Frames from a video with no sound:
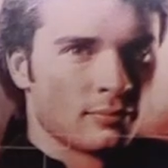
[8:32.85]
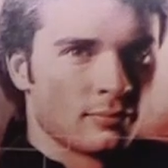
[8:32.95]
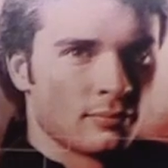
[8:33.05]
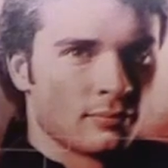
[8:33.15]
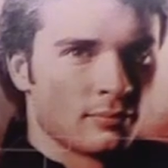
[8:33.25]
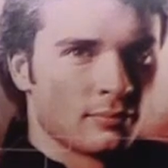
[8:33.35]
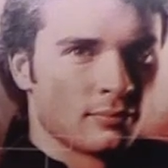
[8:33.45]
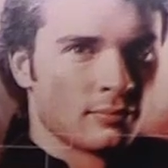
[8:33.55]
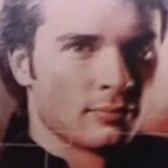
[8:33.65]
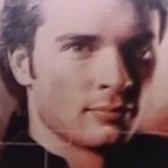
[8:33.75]

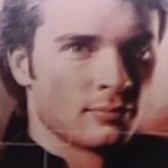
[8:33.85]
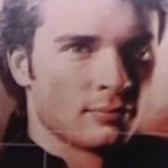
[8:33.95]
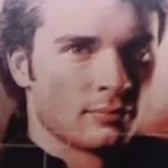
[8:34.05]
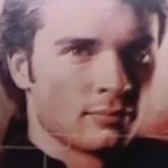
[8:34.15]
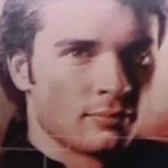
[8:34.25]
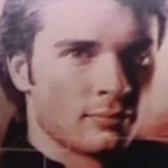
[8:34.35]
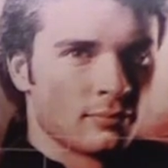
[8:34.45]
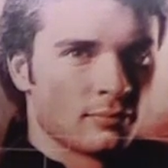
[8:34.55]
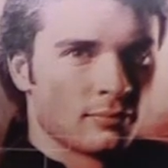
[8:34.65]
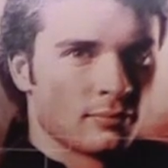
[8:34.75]

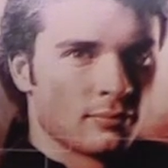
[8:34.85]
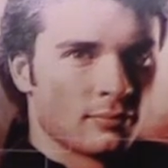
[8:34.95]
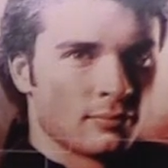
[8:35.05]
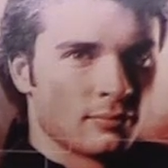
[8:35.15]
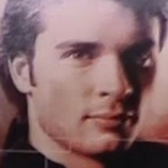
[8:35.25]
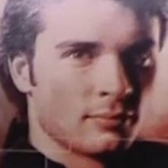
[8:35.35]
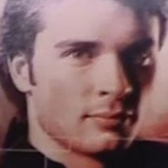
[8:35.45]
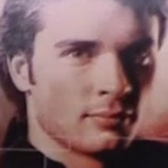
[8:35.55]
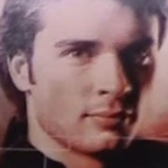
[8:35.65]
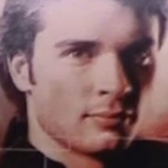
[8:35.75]

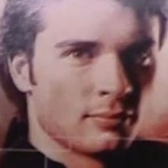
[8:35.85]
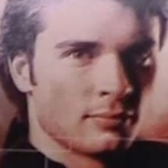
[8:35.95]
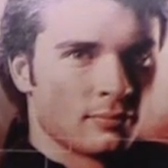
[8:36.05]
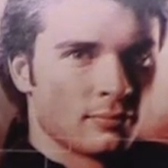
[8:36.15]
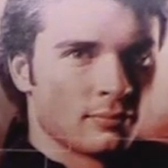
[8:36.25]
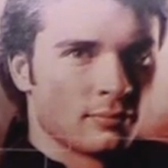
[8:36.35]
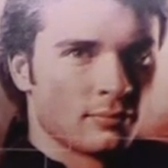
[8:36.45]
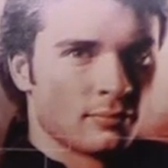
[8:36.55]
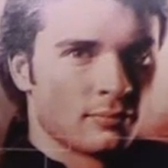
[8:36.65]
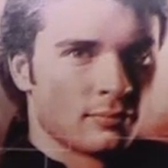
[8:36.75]

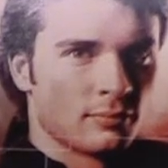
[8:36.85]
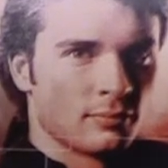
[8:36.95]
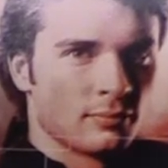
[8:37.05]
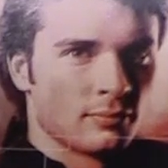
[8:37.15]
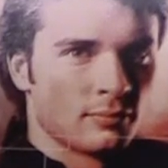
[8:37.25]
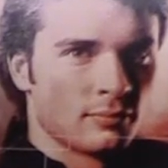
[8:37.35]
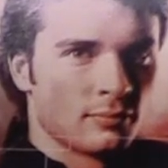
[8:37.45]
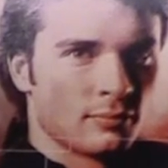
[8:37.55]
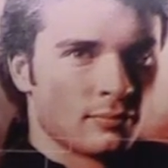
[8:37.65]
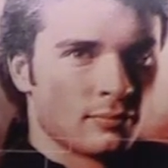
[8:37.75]

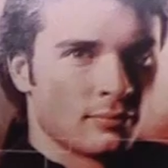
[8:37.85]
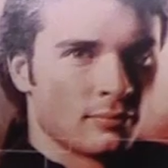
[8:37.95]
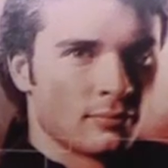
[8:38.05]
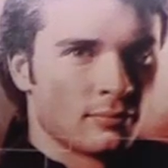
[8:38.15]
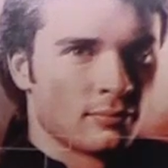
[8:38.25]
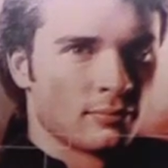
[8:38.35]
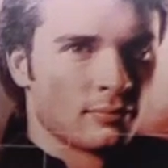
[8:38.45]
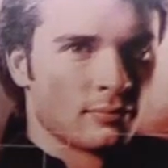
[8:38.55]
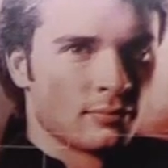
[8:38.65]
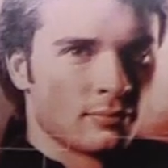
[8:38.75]

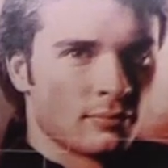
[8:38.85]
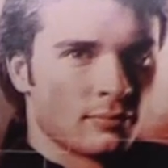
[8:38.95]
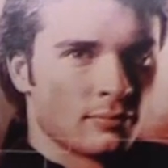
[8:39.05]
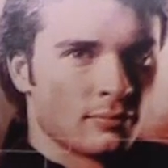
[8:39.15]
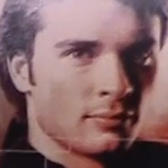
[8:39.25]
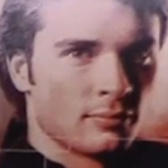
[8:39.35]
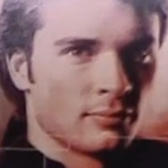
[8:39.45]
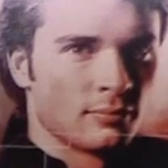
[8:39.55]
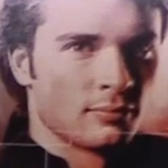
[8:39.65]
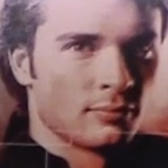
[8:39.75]

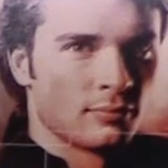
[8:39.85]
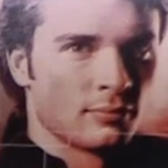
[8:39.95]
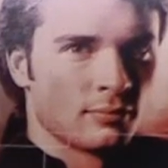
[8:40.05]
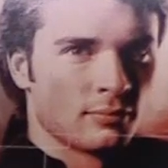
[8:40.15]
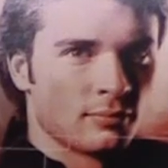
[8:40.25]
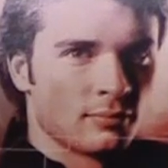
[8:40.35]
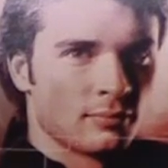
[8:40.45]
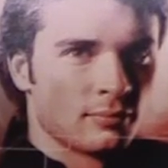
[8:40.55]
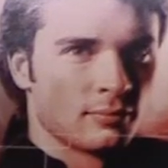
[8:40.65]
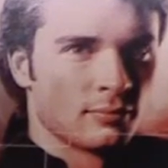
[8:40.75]
(not speaking)